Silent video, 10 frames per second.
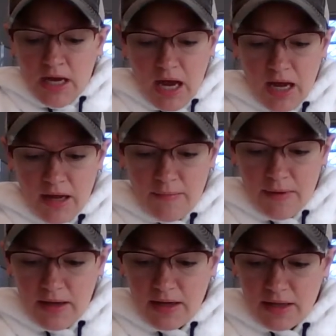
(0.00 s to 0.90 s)
um,
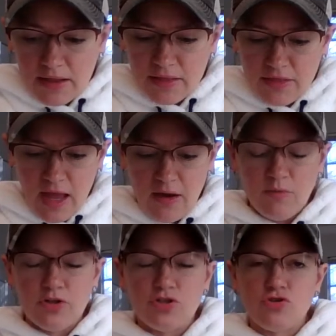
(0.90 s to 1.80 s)
they
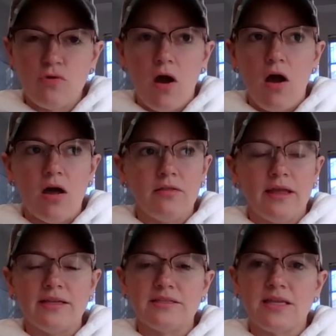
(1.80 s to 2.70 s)
would draw a
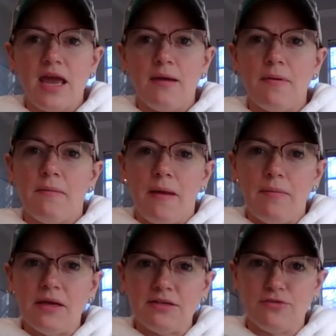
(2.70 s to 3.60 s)
landscape
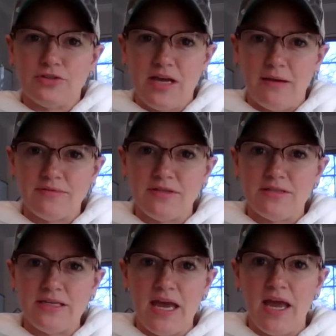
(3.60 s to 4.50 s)
maybe at different times of the
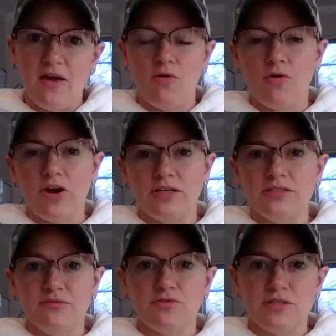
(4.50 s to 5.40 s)
day or in
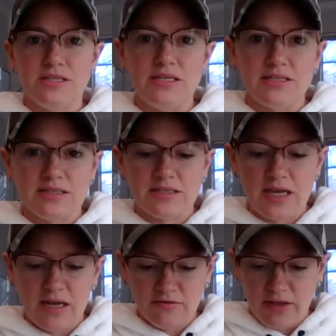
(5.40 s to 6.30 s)
different seasons,
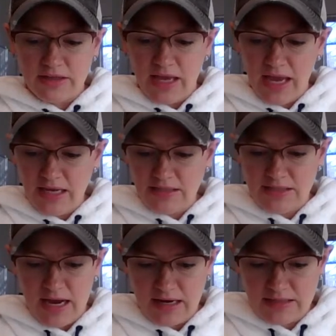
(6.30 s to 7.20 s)
kind of like the
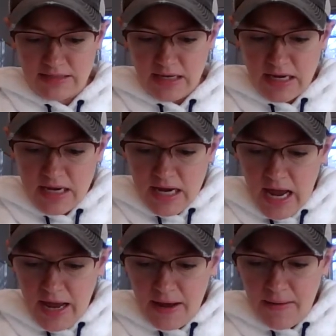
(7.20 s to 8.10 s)
haystacks
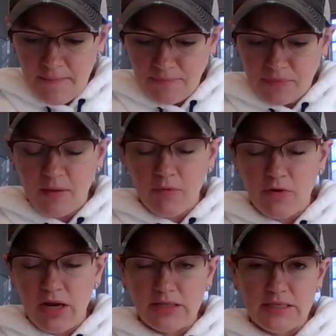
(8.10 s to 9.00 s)
um, that
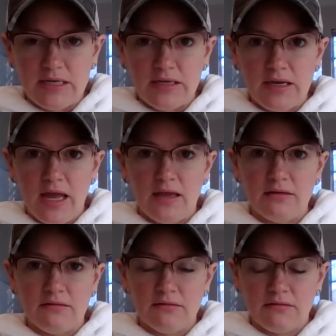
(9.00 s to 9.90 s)
Monet did,
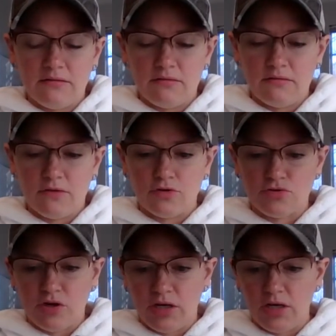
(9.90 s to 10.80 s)
and
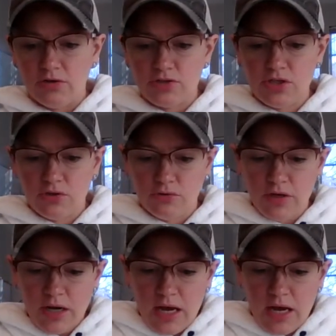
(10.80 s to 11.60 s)
those are in here too.